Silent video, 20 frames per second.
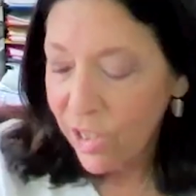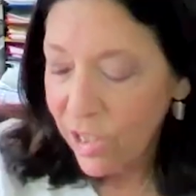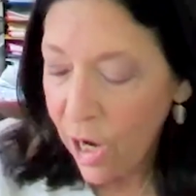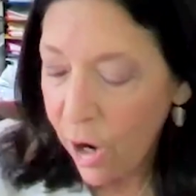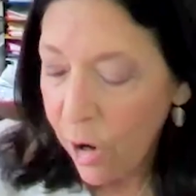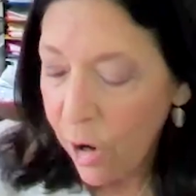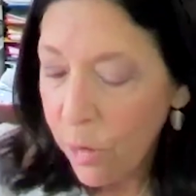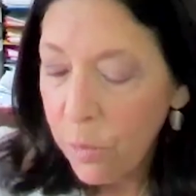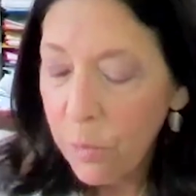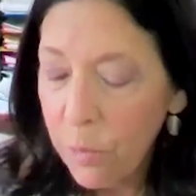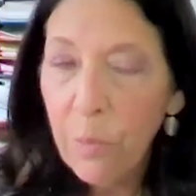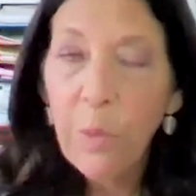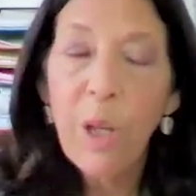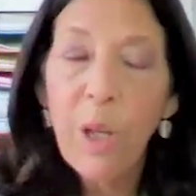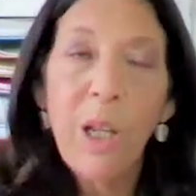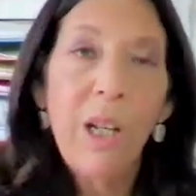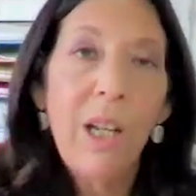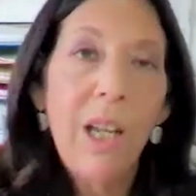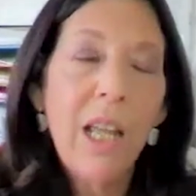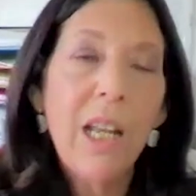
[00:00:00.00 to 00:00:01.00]
So,
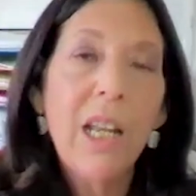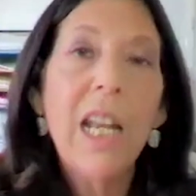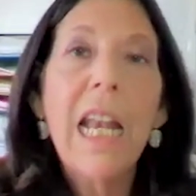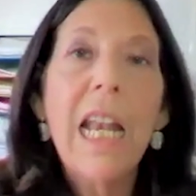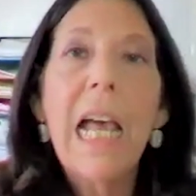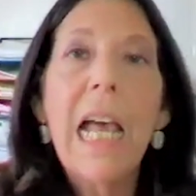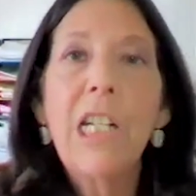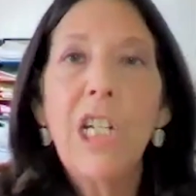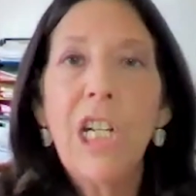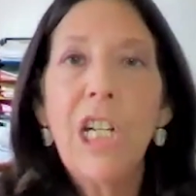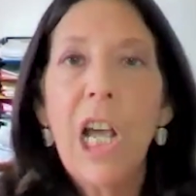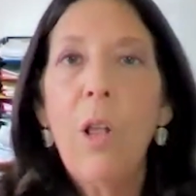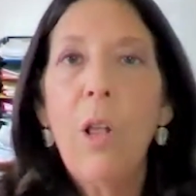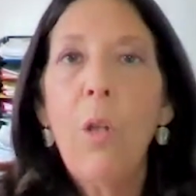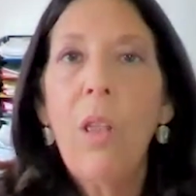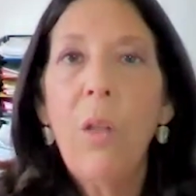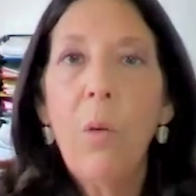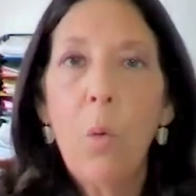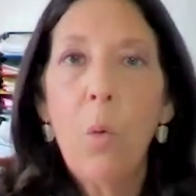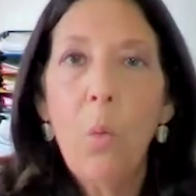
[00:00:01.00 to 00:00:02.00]
in a
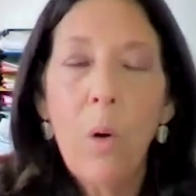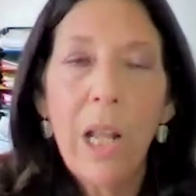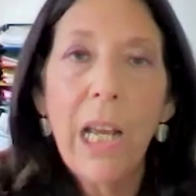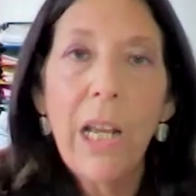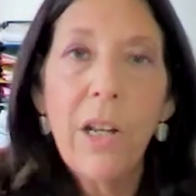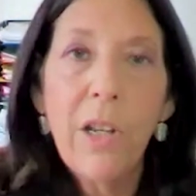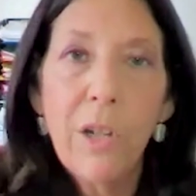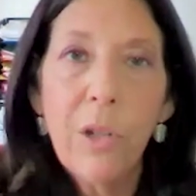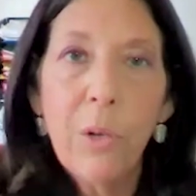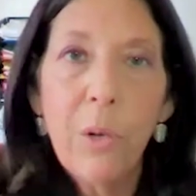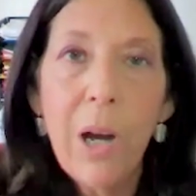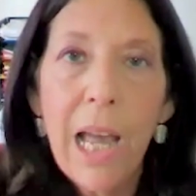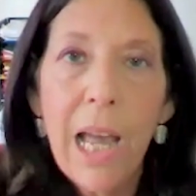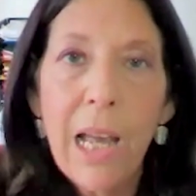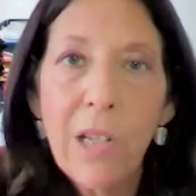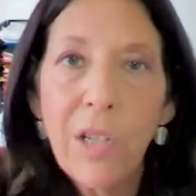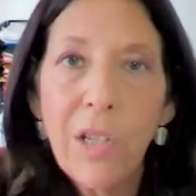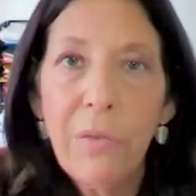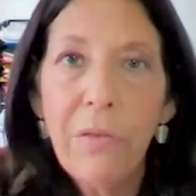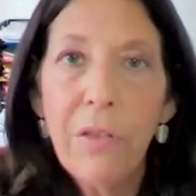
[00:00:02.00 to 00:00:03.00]
nutshell, what I do
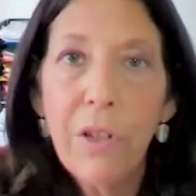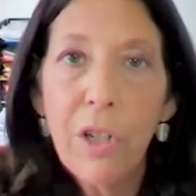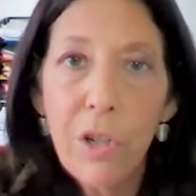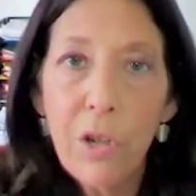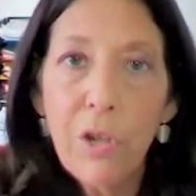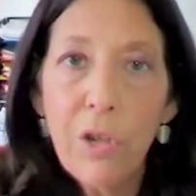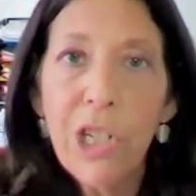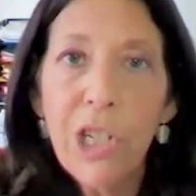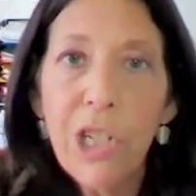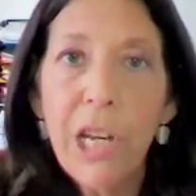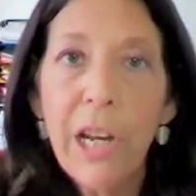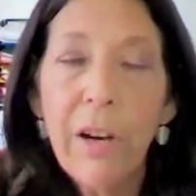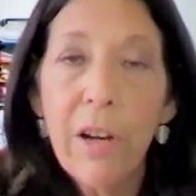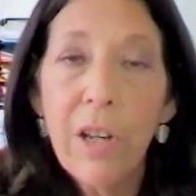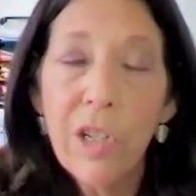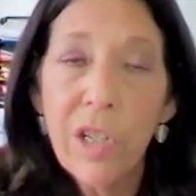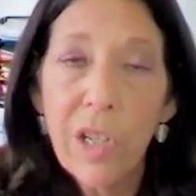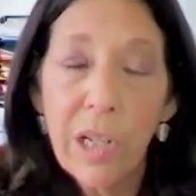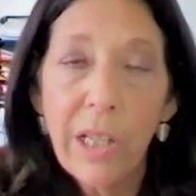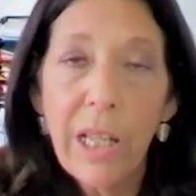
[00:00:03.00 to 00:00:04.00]
as a fiduciary,
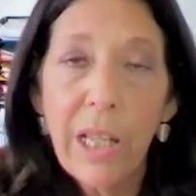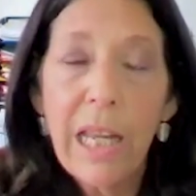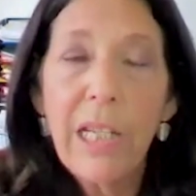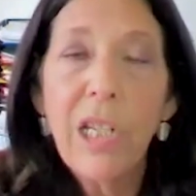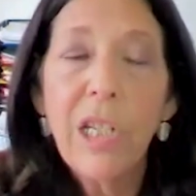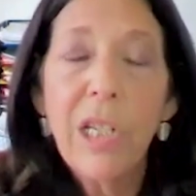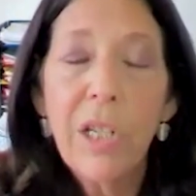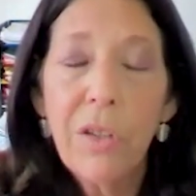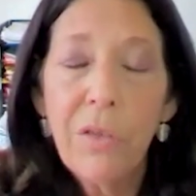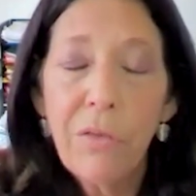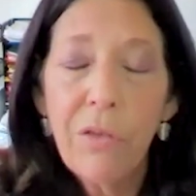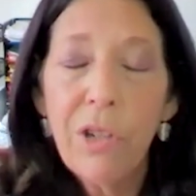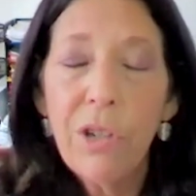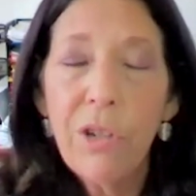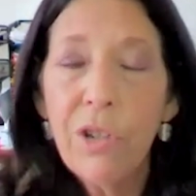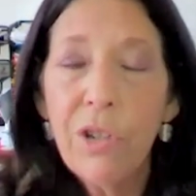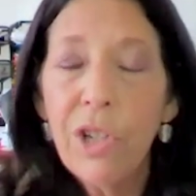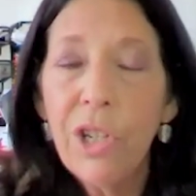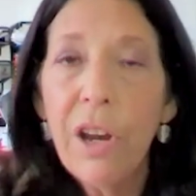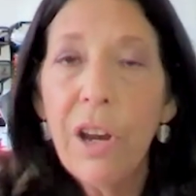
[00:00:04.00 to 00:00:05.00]
as a licensed
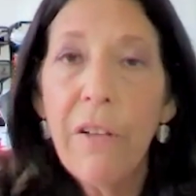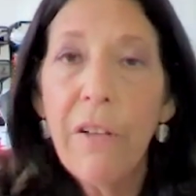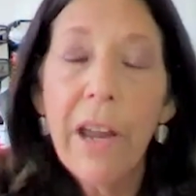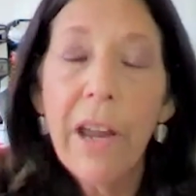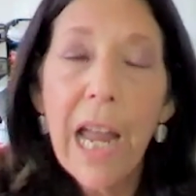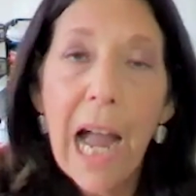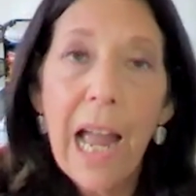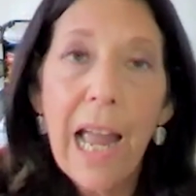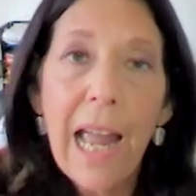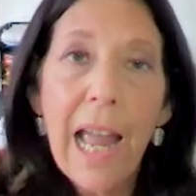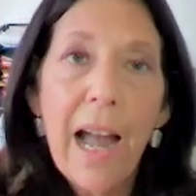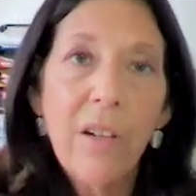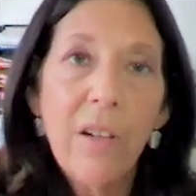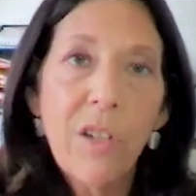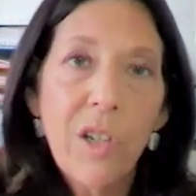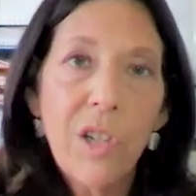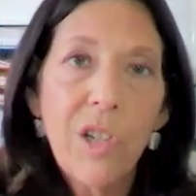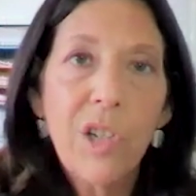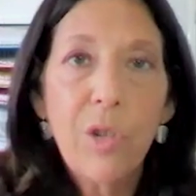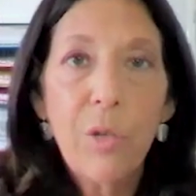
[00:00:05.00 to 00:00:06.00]
fiduciary, I
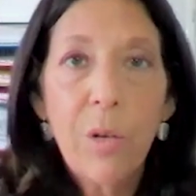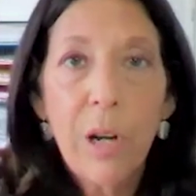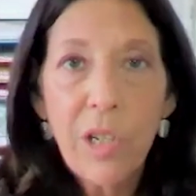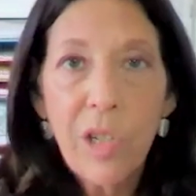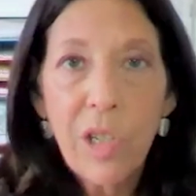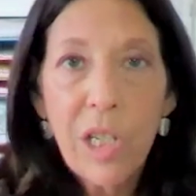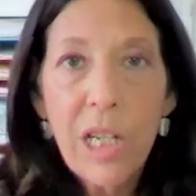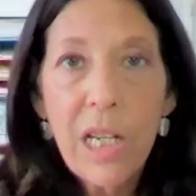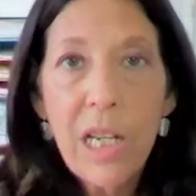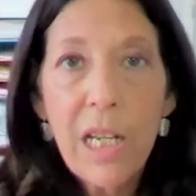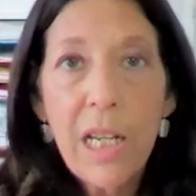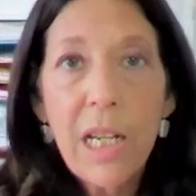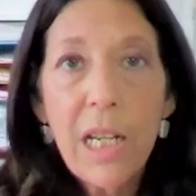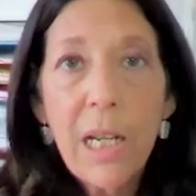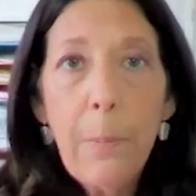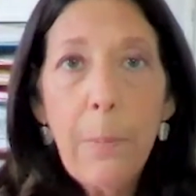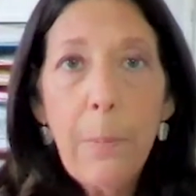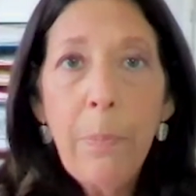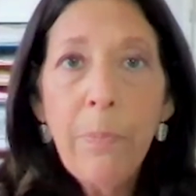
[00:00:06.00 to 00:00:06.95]
act as trustee,